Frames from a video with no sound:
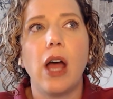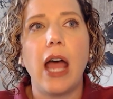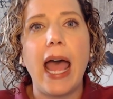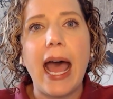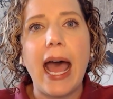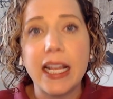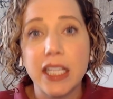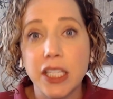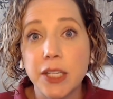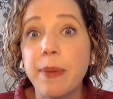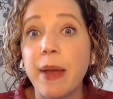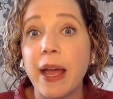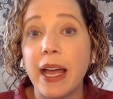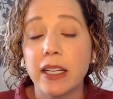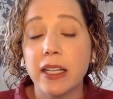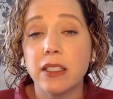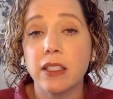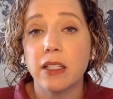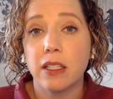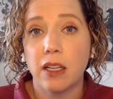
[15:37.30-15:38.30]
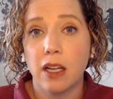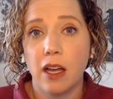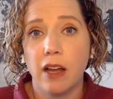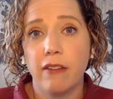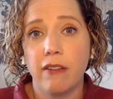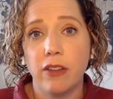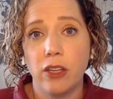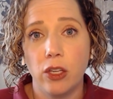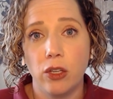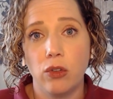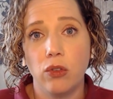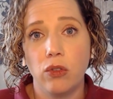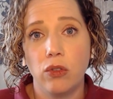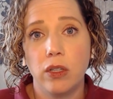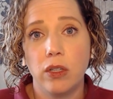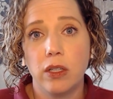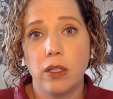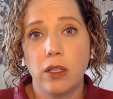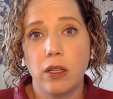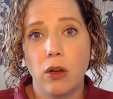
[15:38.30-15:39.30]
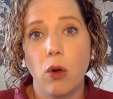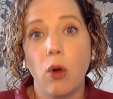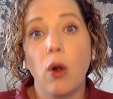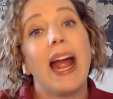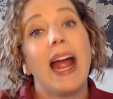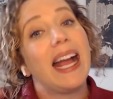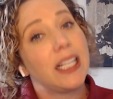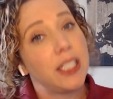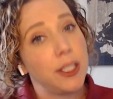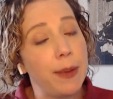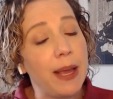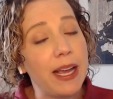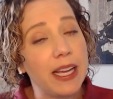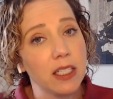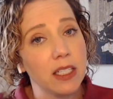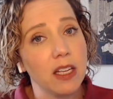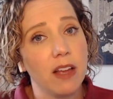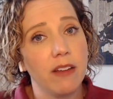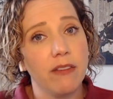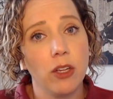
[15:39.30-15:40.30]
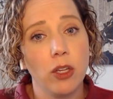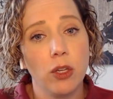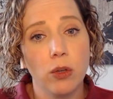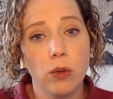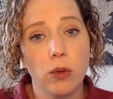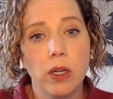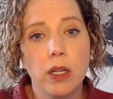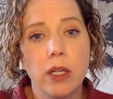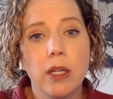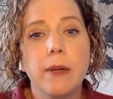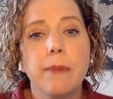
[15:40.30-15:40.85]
aspect of you, or aspects of you,